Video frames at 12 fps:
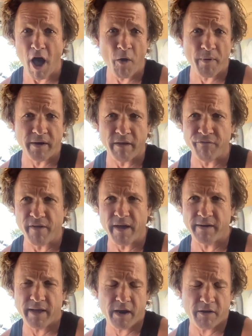I went and I
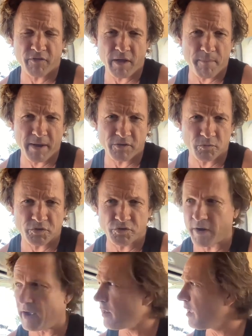found out. I've come back to
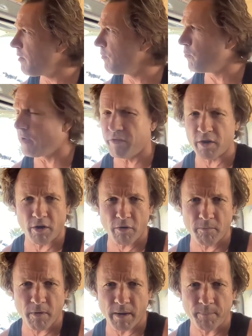Australia with you
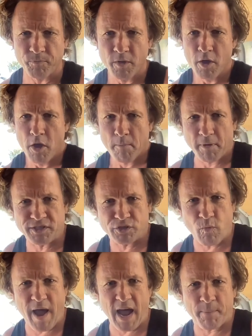know my my
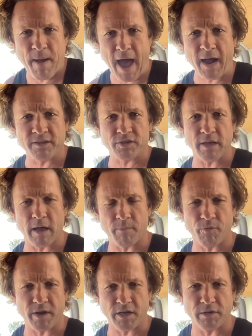swag packed.
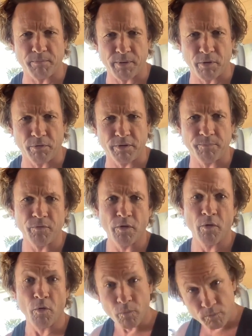I'm um, ready to build
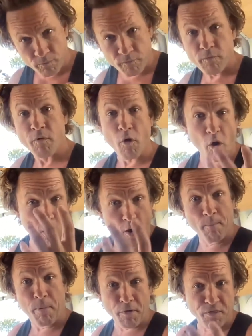
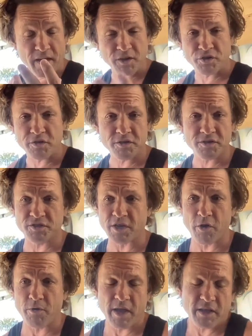on both nations.
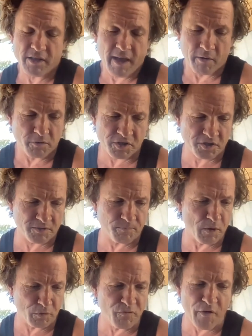So it, yeah, it was
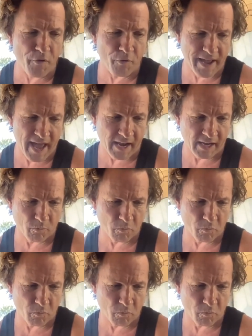just it was very organic.